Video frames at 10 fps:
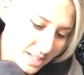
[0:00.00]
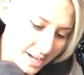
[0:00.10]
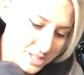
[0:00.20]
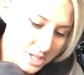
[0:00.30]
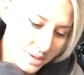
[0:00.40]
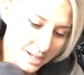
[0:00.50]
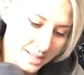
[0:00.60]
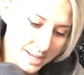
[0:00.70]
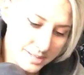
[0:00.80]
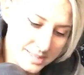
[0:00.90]
I also don't want to,
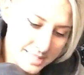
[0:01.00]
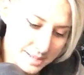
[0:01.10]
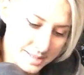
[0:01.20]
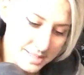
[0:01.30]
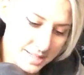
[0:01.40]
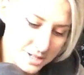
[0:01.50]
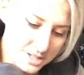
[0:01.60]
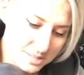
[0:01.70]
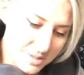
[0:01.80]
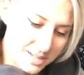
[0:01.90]
like, dent your
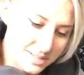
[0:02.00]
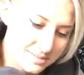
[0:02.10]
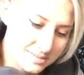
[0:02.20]
cement.